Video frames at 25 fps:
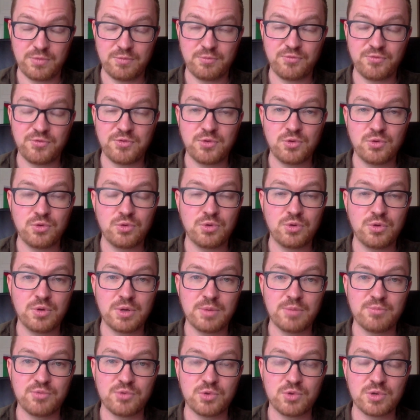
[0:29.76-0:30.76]

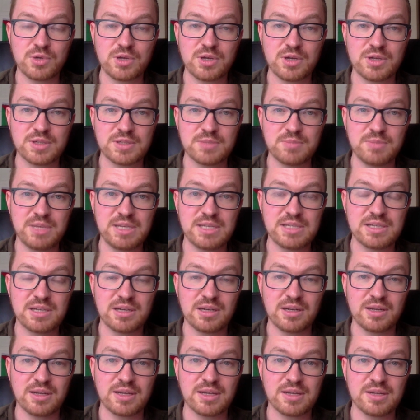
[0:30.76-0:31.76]
for broadcast media
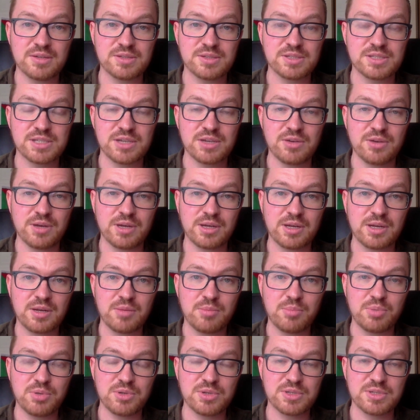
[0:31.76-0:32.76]
like Al Jazeera and
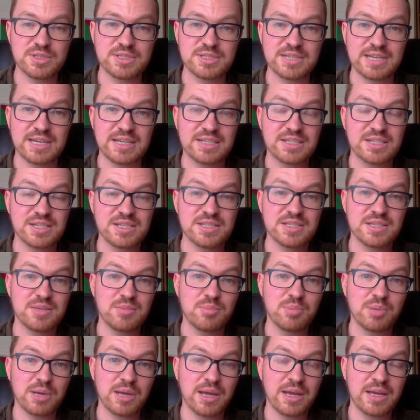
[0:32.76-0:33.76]
can put sanctions
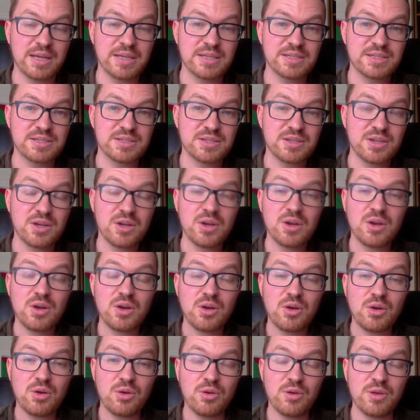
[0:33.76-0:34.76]
in place,
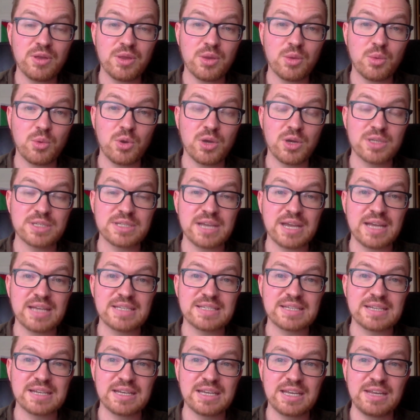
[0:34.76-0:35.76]
or in the worst
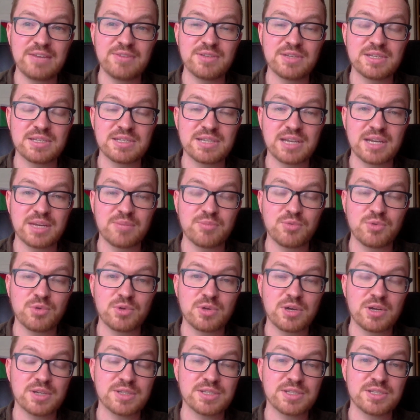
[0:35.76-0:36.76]
case can even take
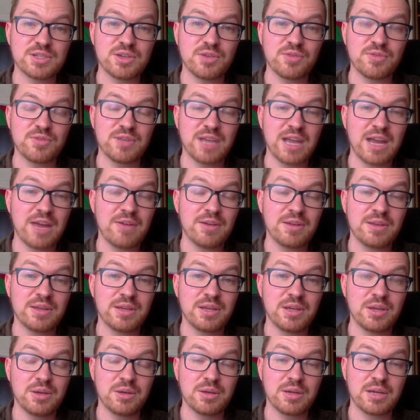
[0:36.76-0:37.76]
broadcasters off the air in
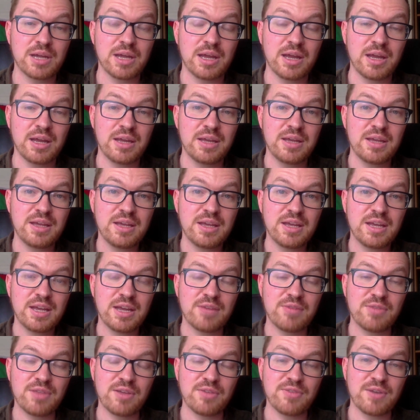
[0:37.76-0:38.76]
the UK
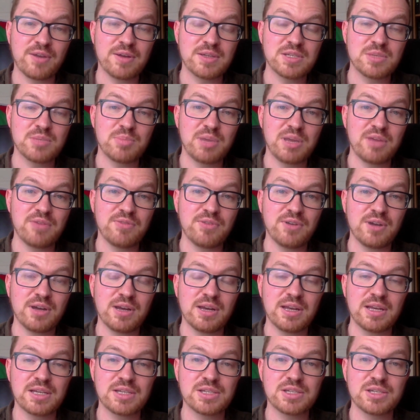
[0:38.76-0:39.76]
if they're found to be in
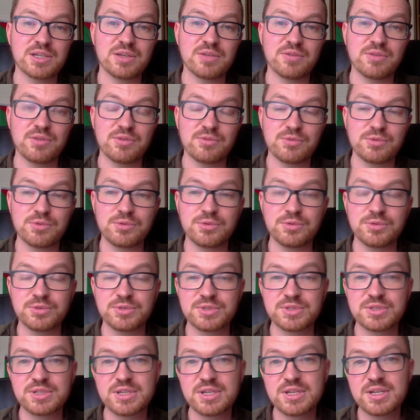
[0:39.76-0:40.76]
violation of the
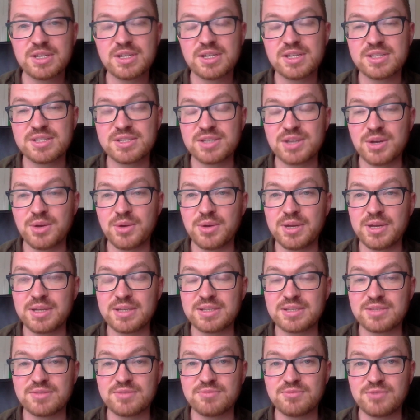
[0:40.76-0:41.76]
rules. And so
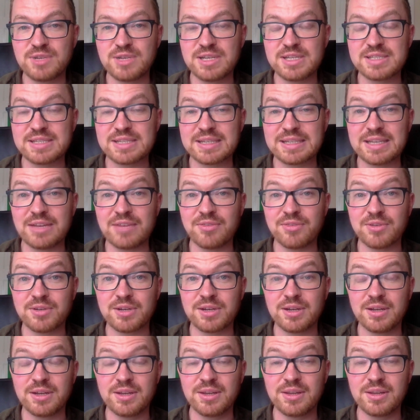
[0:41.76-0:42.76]
it's really
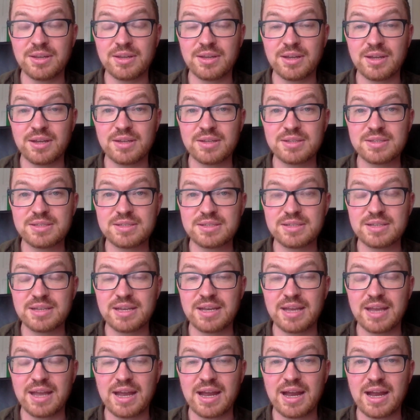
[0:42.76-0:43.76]
significant that
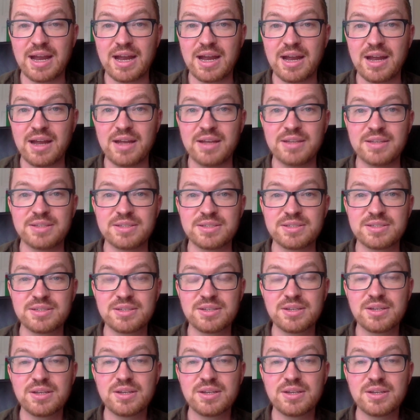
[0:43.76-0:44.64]
it has